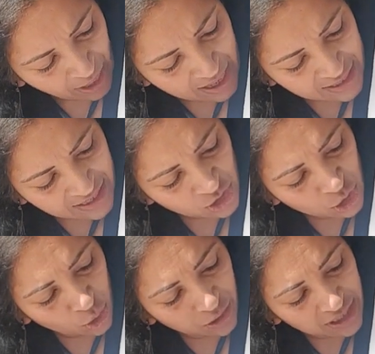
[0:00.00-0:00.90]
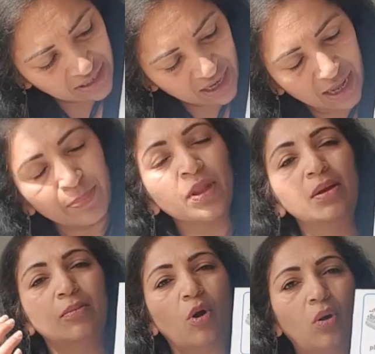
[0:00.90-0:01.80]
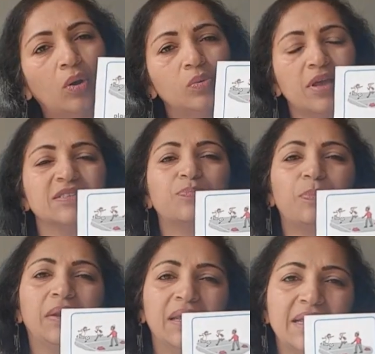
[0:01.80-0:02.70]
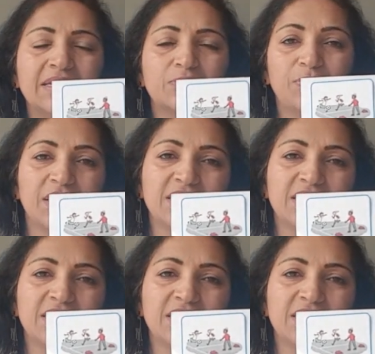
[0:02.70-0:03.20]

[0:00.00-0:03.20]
And then story time. Always, please